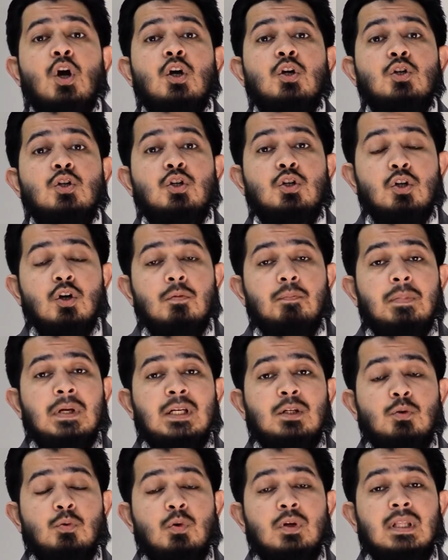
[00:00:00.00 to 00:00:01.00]
should be
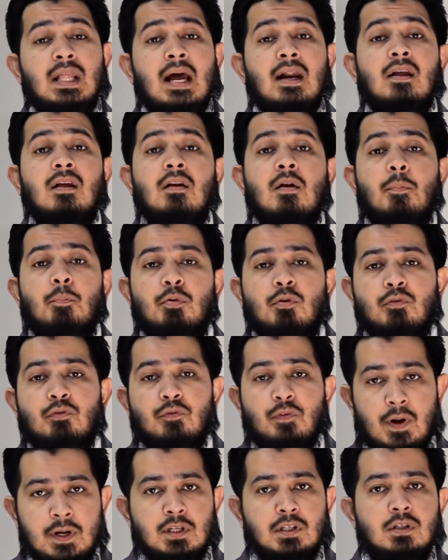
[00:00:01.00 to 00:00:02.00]
doing that in a
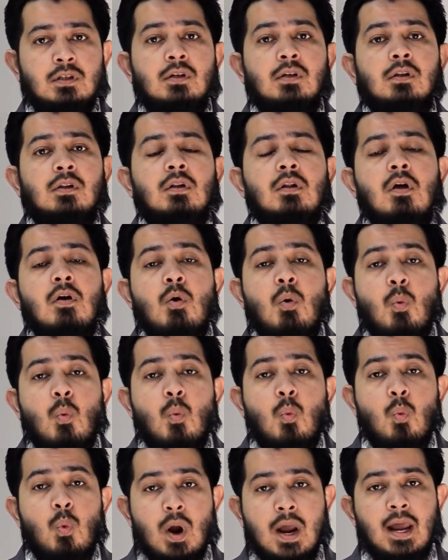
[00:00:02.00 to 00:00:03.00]
professional
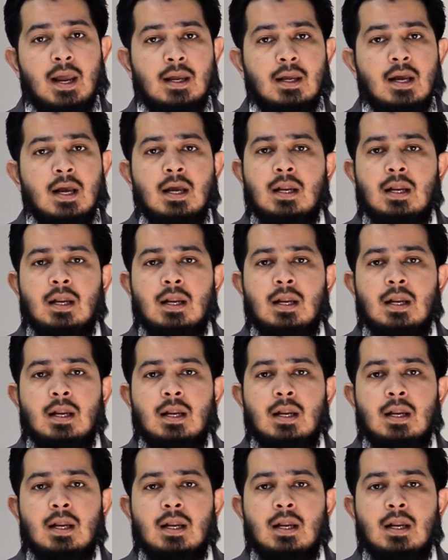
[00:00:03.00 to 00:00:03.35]
way.